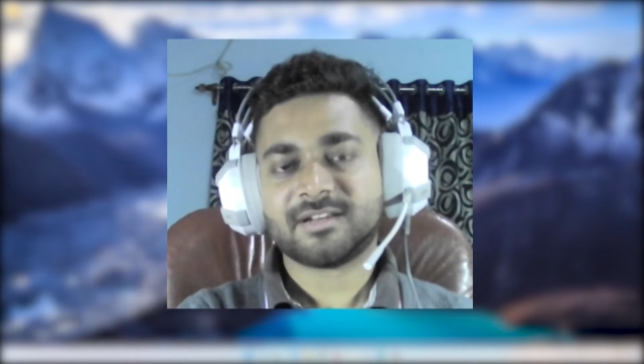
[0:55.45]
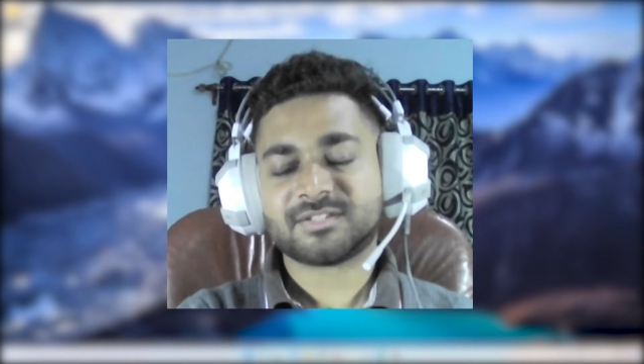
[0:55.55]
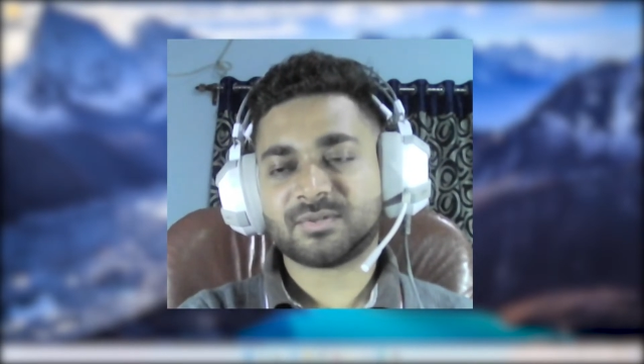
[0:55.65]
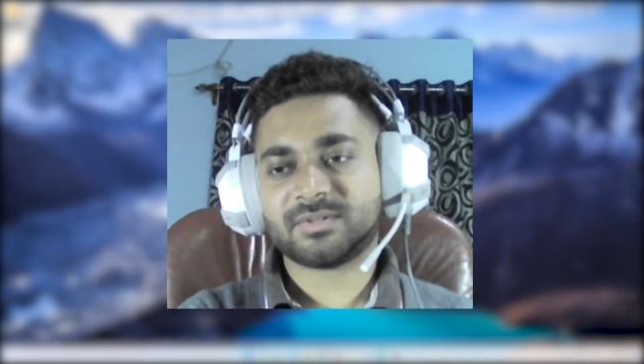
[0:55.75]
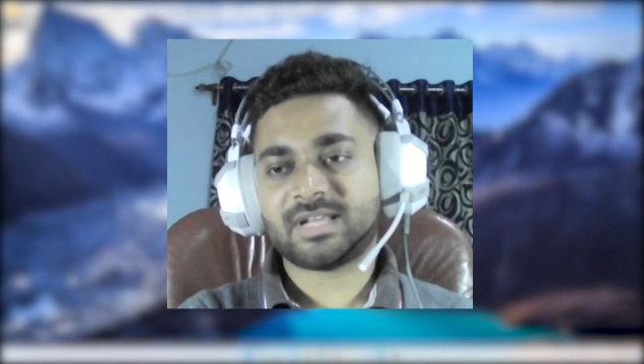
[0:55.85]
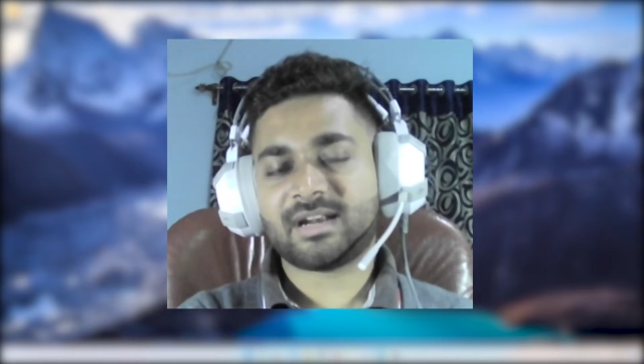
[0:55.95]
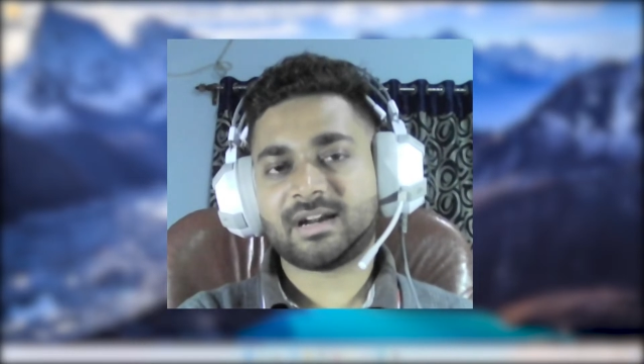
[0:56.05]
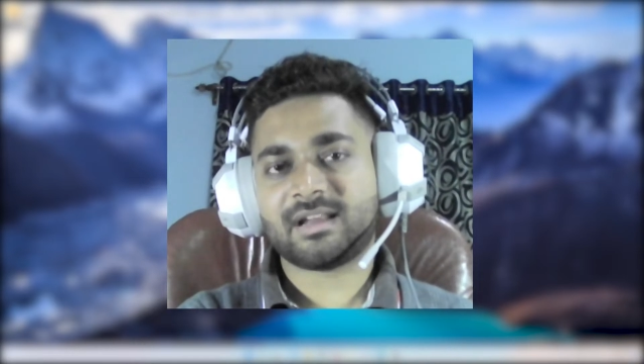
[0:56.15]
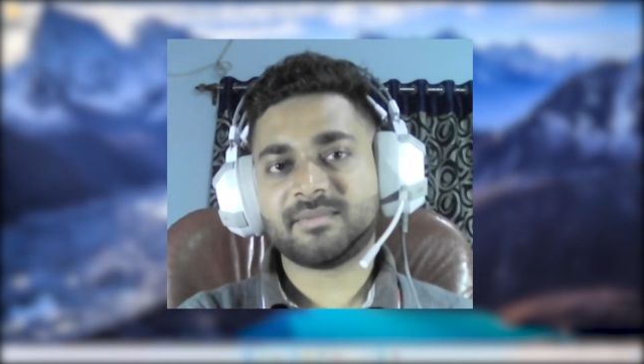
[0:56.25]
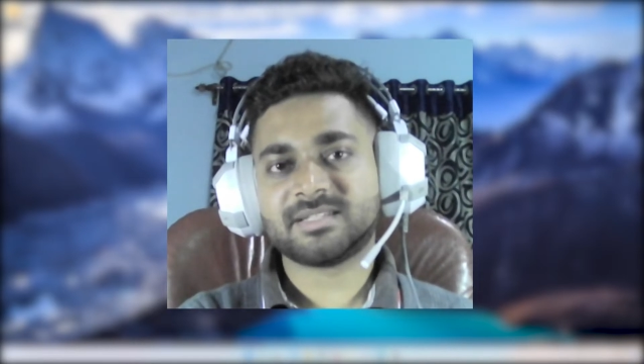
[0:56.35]
So the
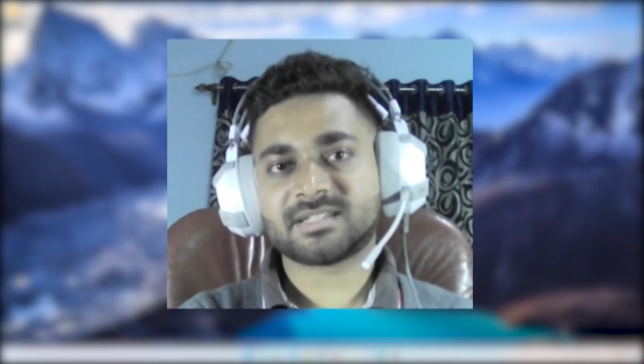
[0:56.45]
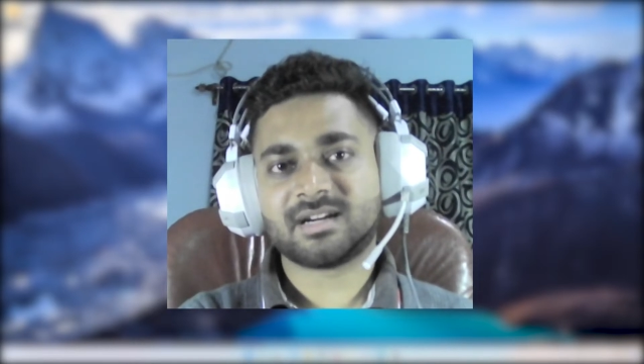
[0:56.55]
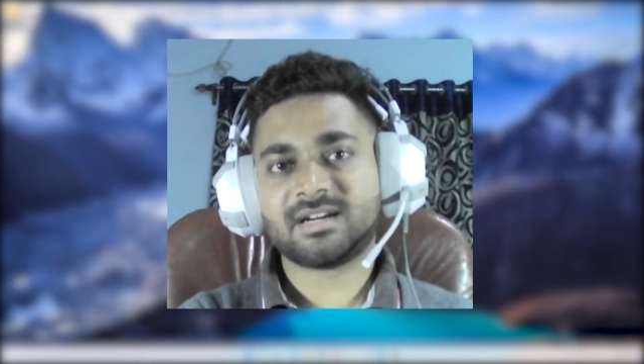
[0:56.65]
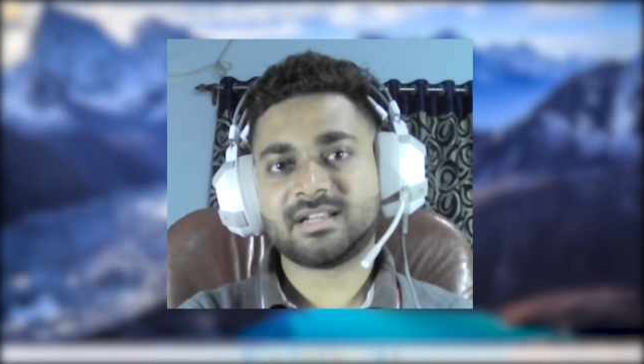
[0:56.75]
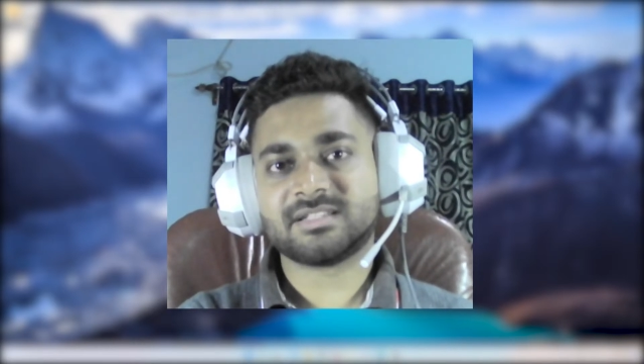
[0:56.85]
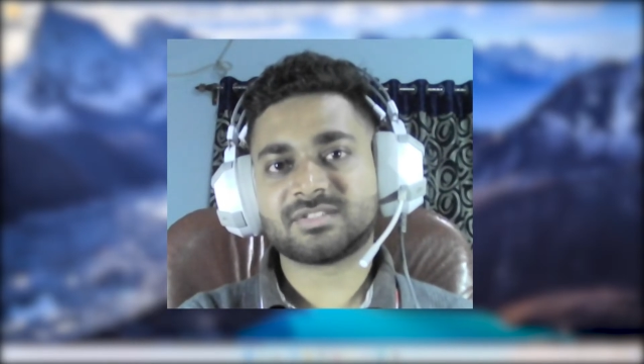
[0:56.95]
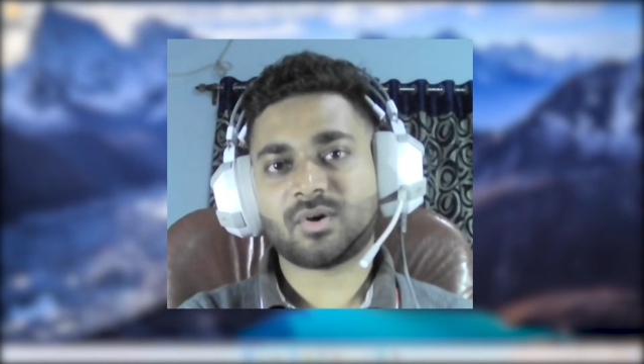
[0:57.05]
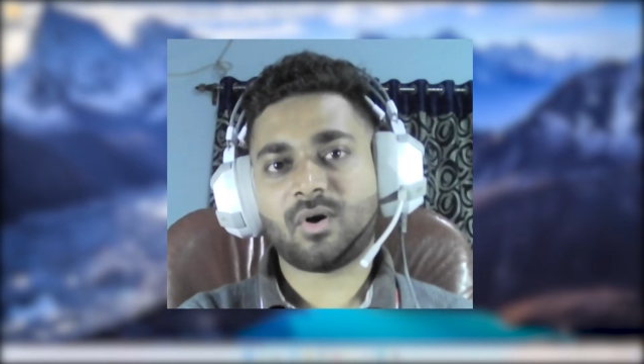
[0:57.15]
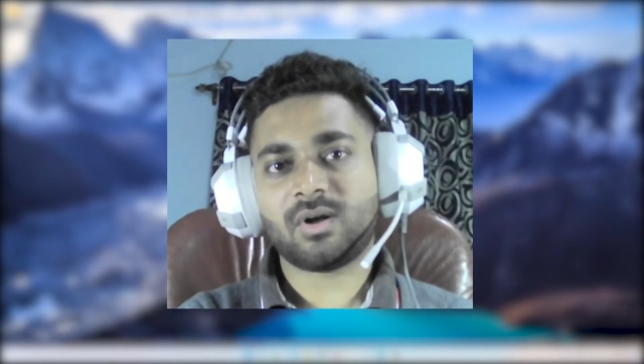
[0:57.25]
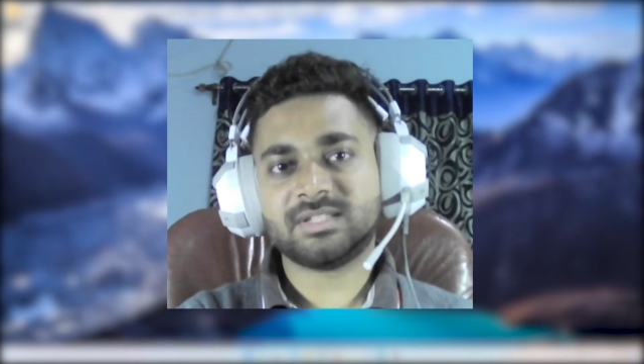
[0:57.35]
database contains
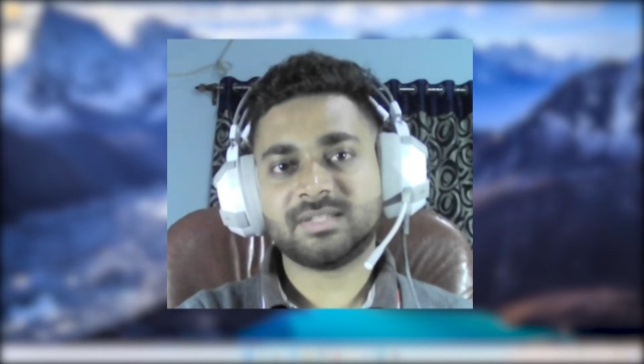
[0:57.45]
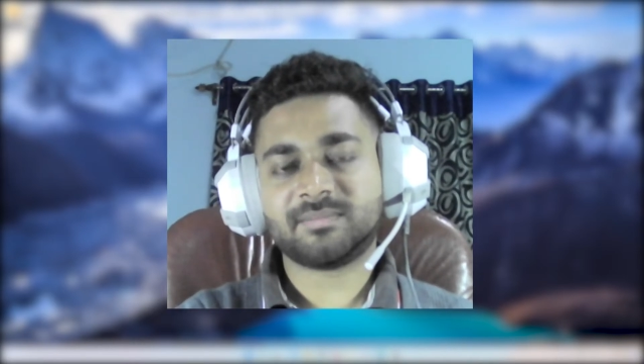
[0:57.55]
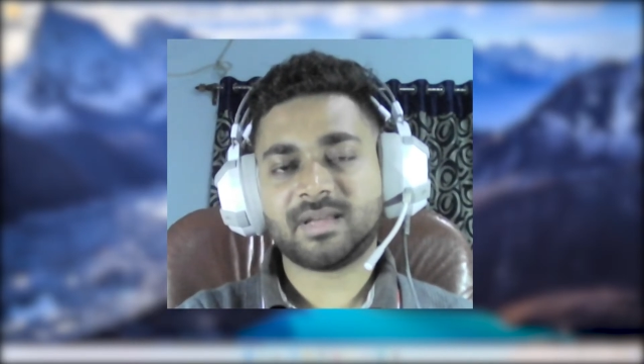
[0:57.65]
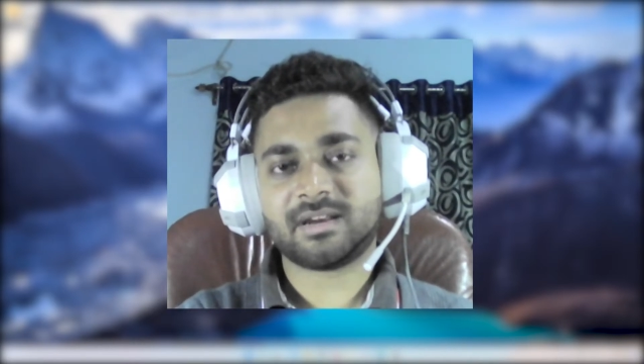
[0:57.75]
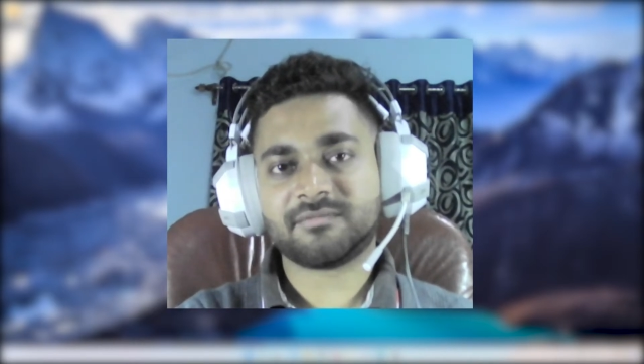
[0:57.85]
all the player